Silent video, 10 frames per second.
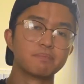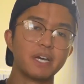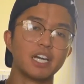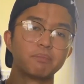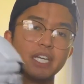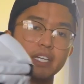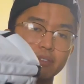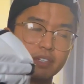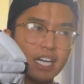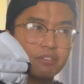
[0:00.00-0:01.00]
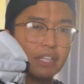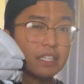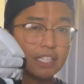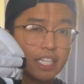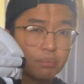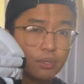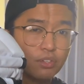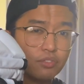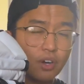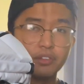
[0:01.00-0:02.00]
bag being kind of like leak
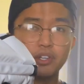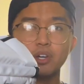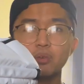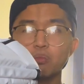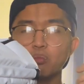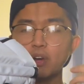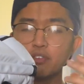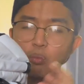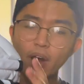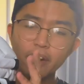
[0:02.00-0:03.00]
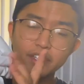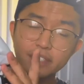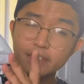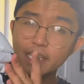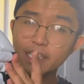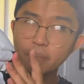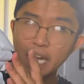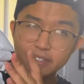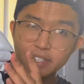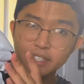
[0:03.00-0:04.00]
proof, although if water does leak
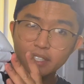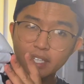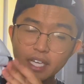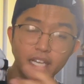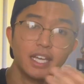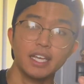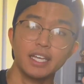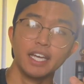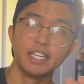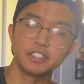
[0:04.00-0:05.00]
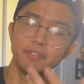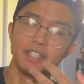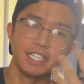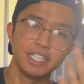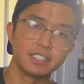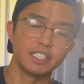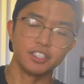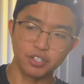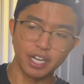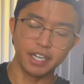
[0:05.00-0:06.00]
past it, it's gonna be easily
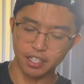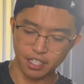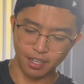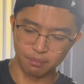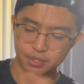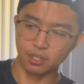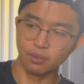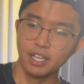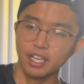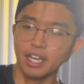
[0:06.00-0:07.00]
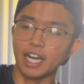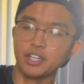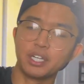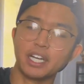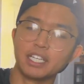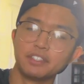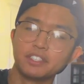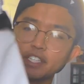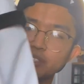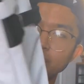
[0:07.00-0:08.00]
dried up. So I do gotta give it
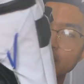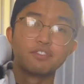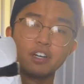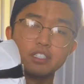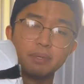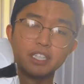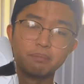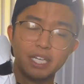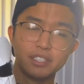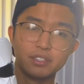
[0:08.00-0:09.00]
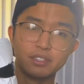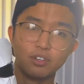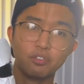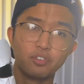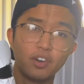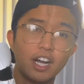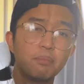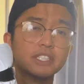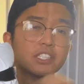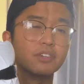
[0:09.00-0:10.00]
to this one as far as being the best overall,
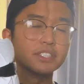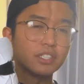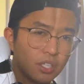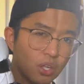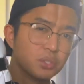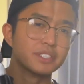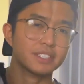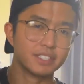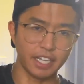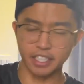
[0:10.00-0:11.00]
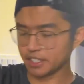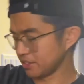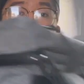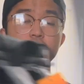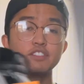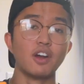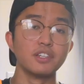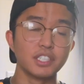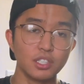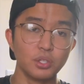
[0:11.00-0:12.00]
but there is a close second. As far
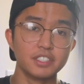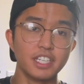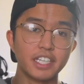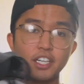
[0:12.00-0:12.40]
as a close second